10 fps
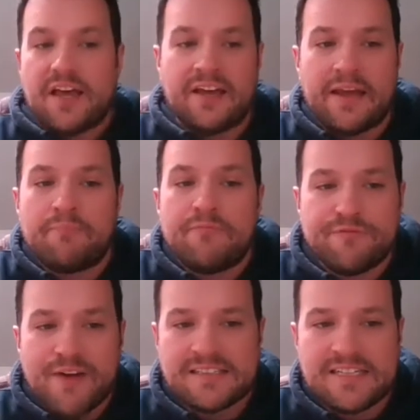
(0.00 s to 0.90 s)
an
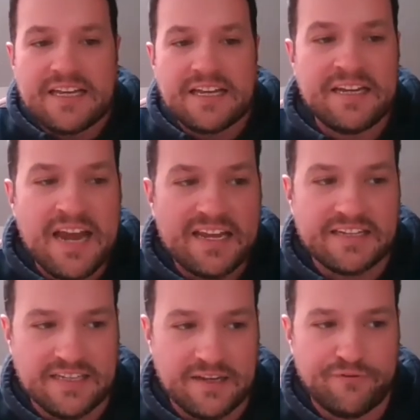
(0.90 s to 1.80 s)
emphatic
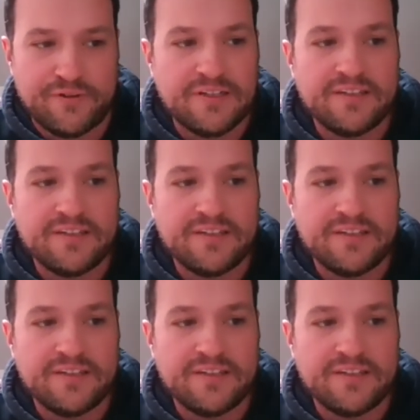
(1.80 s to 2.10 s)
negative.